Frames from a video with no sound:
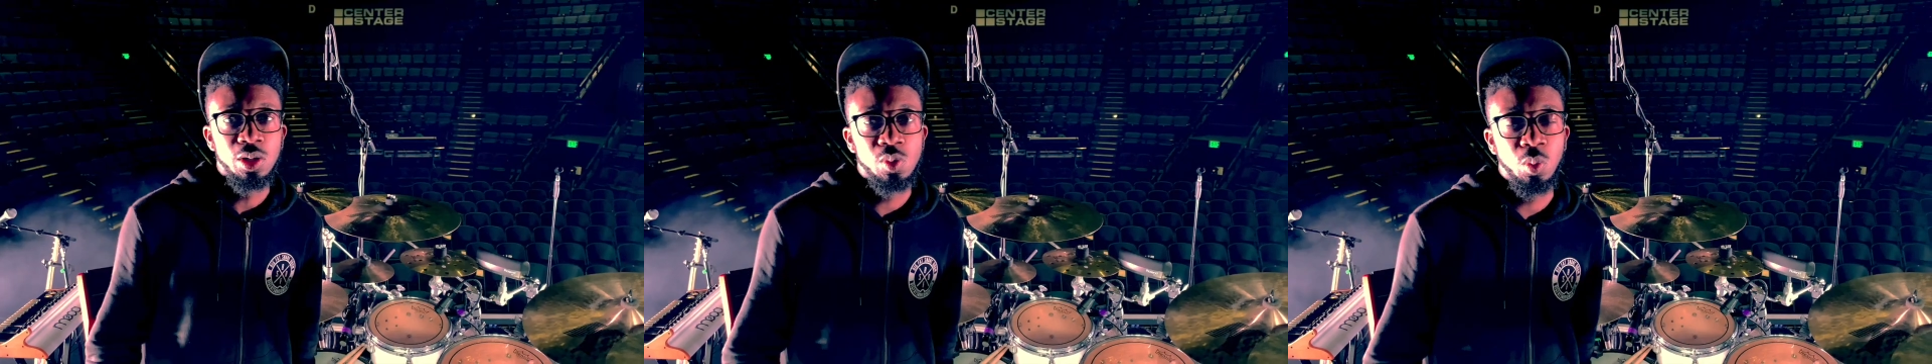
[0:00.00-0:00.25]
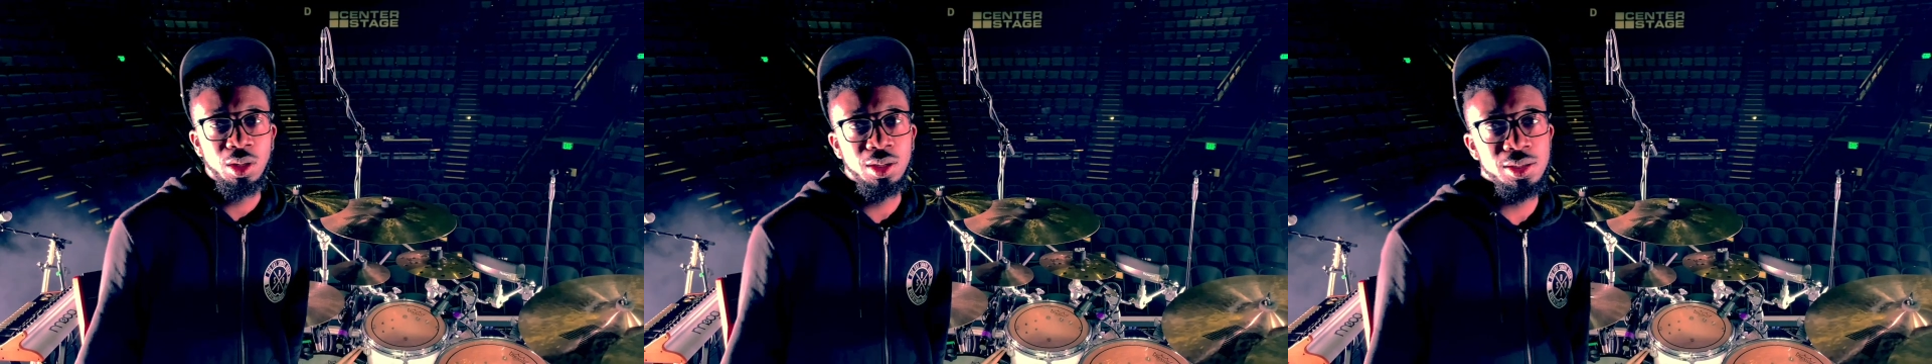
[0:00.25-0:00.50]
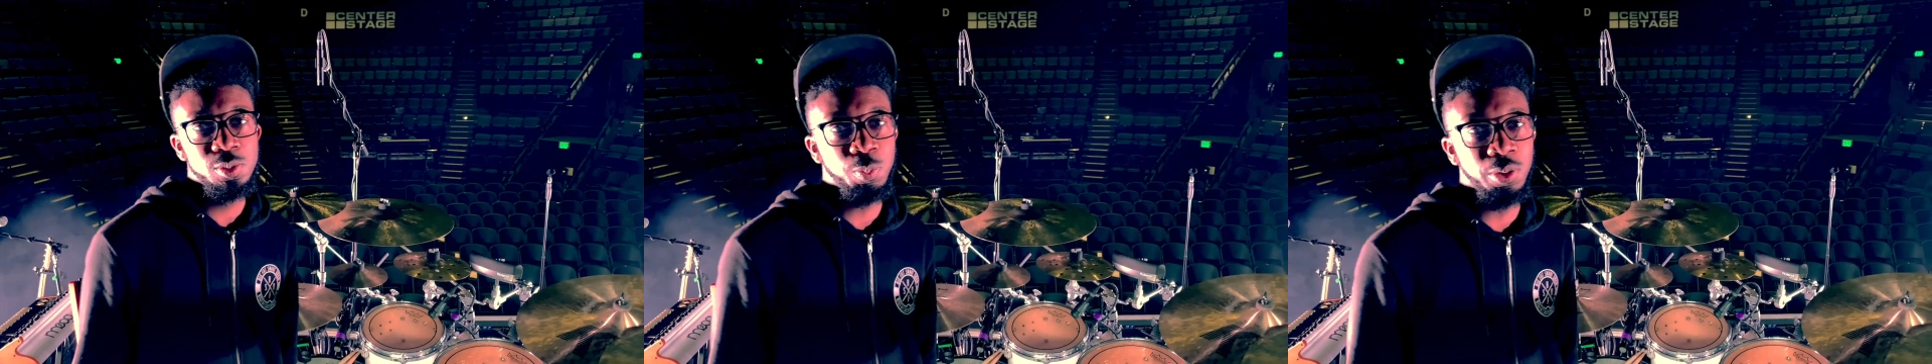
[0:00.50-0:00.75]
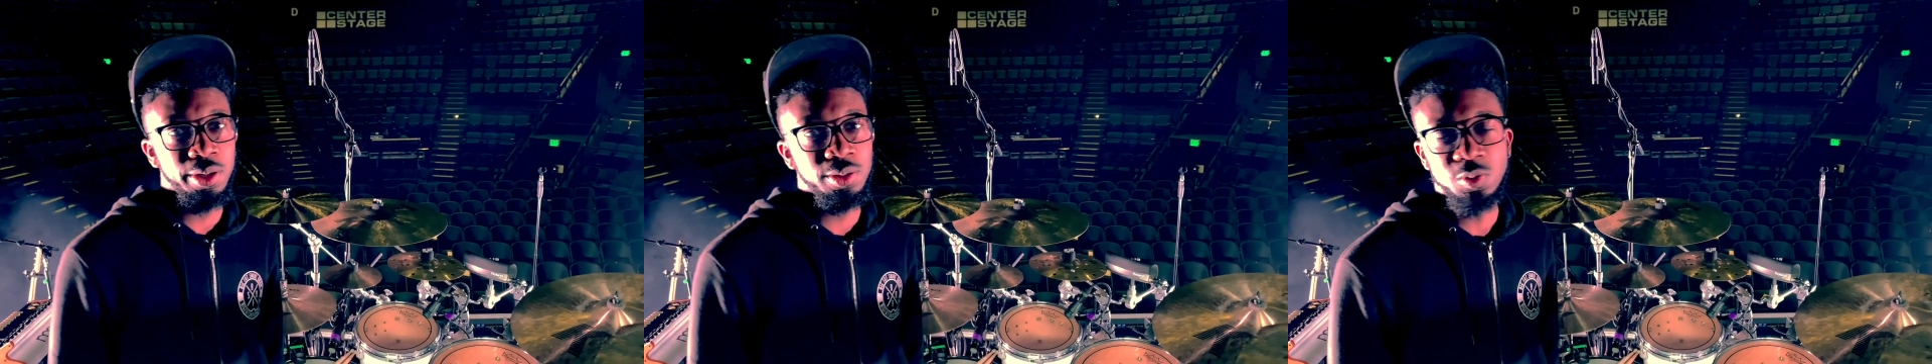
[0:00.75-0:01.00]
as well as
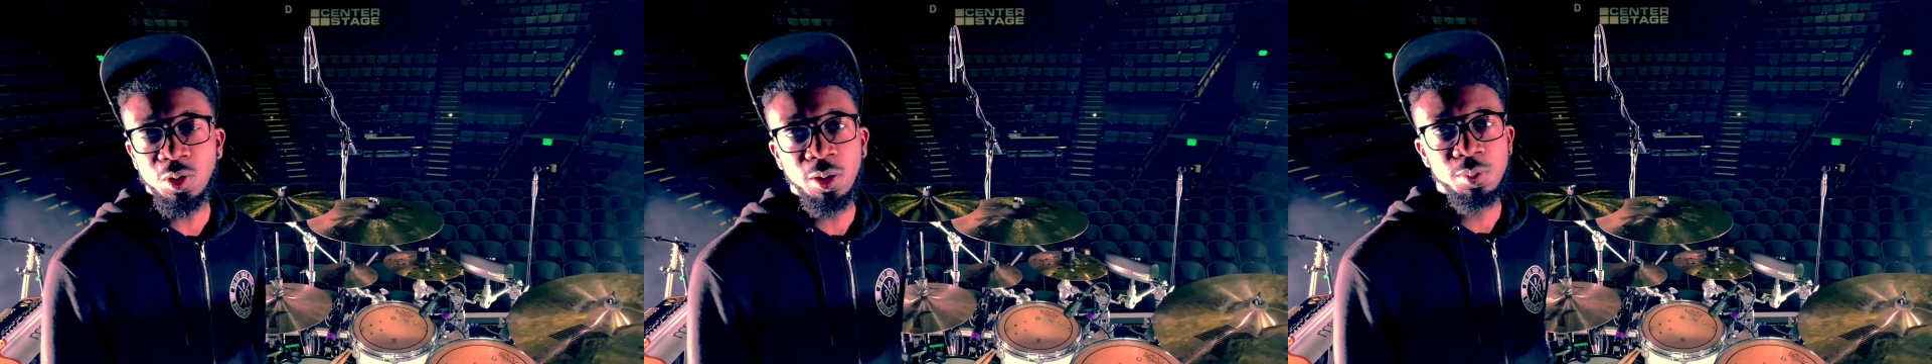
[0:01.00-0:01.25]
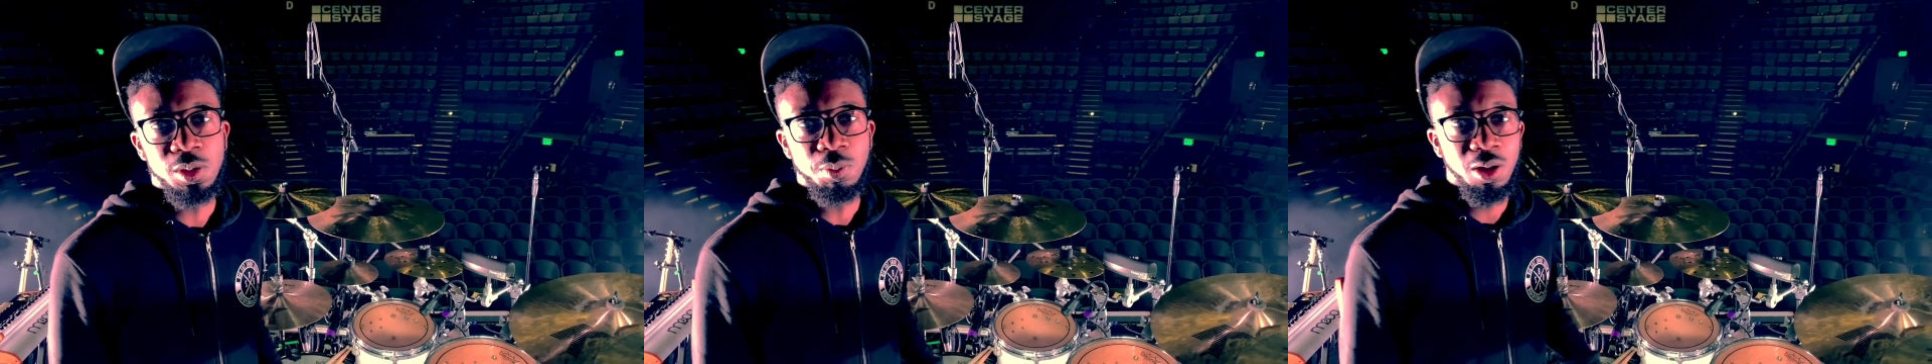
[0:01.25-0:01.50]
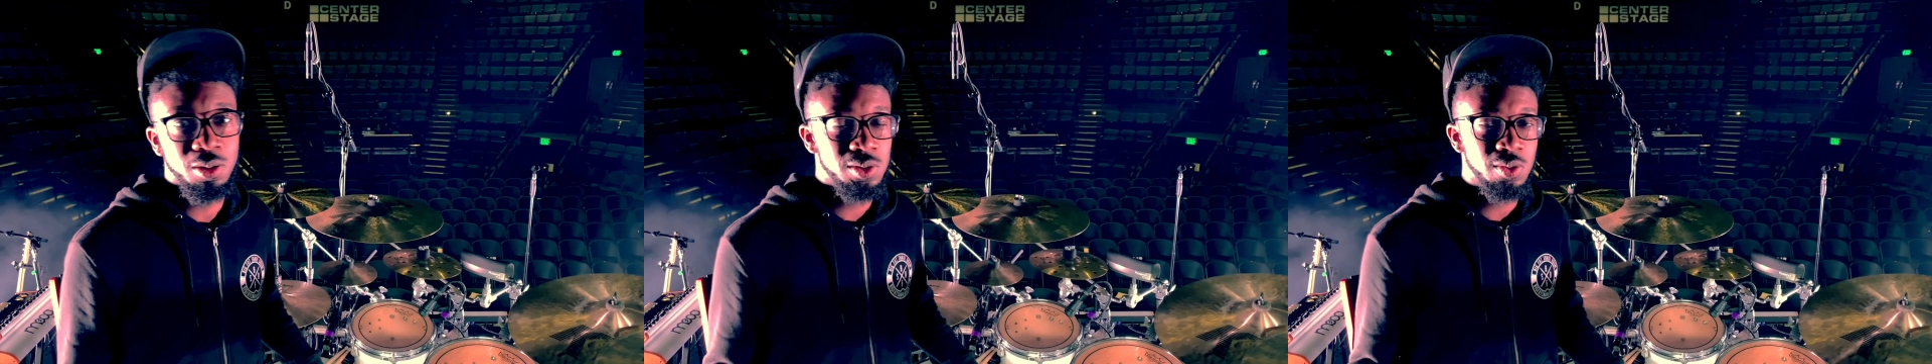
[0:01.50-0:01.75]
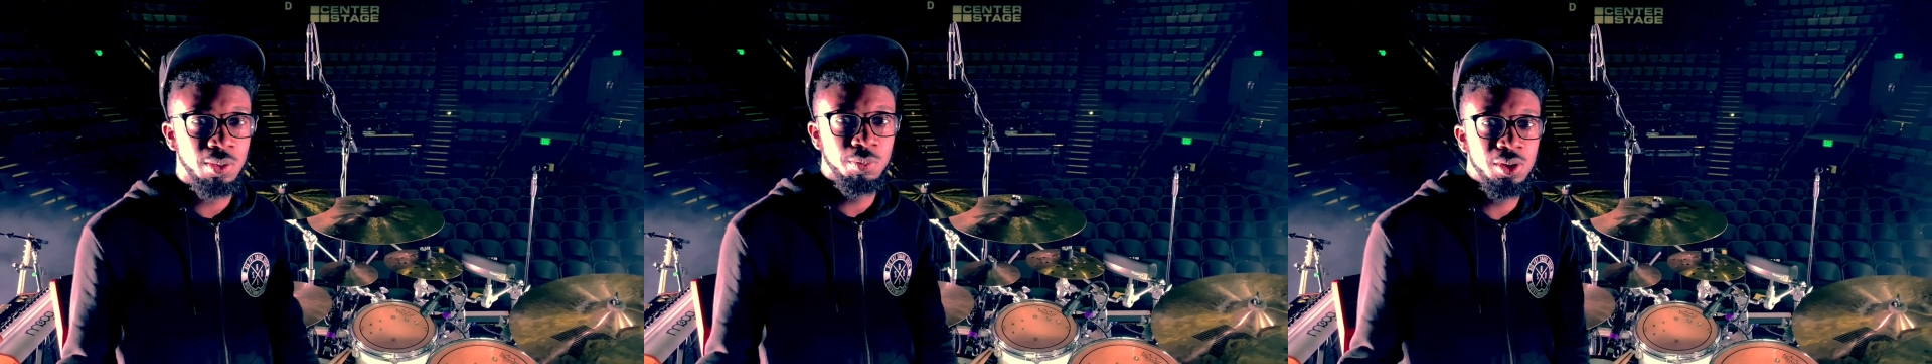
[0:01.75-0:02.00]
playing drums, I'm
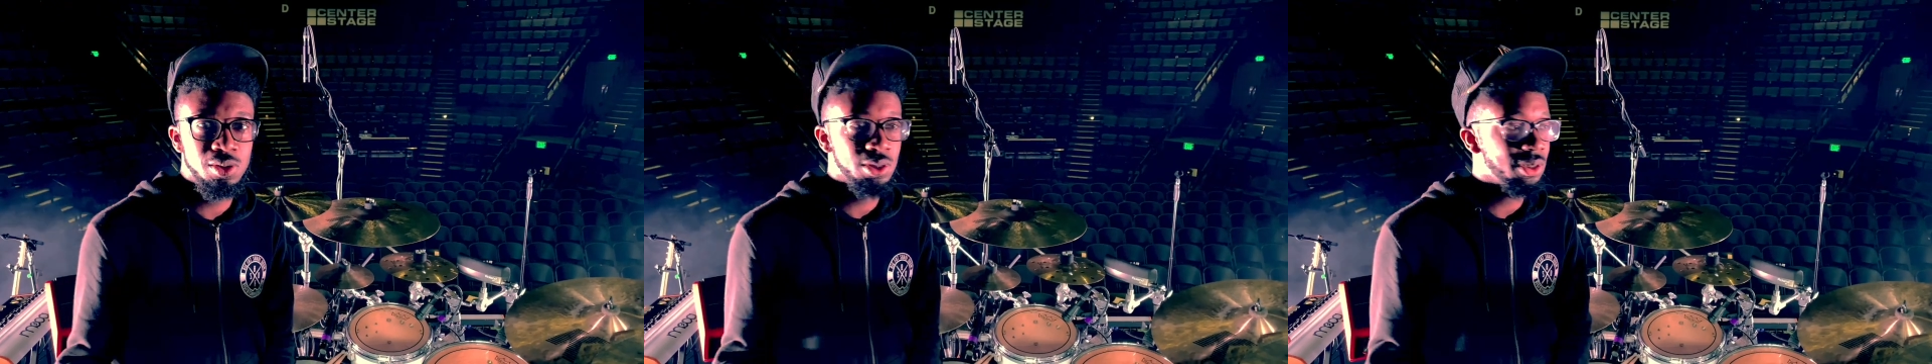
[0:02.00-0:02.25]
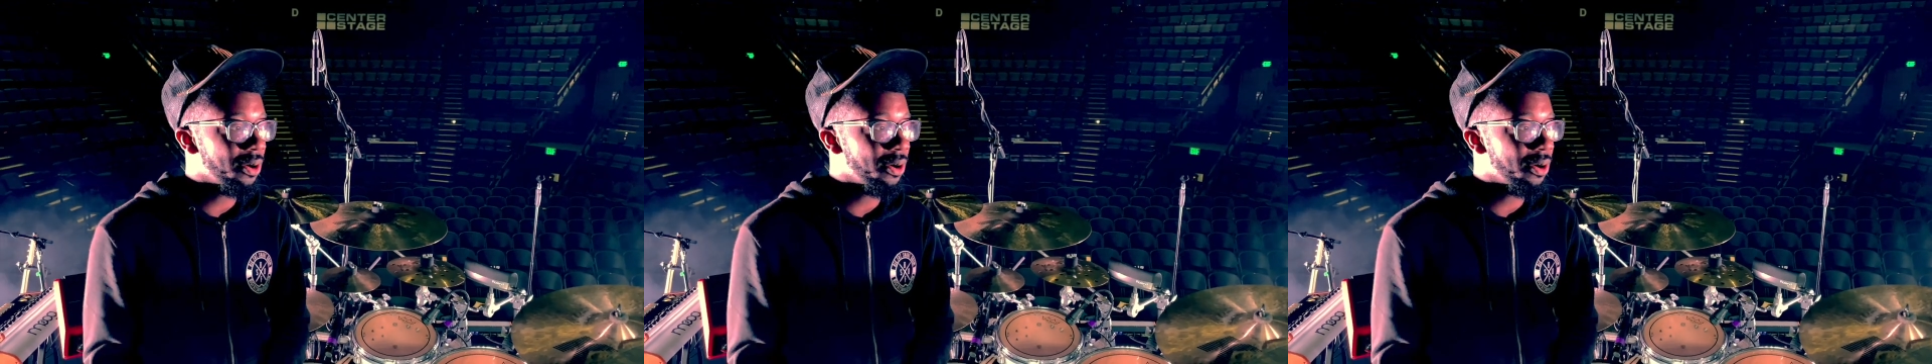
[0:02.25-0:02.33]
also the music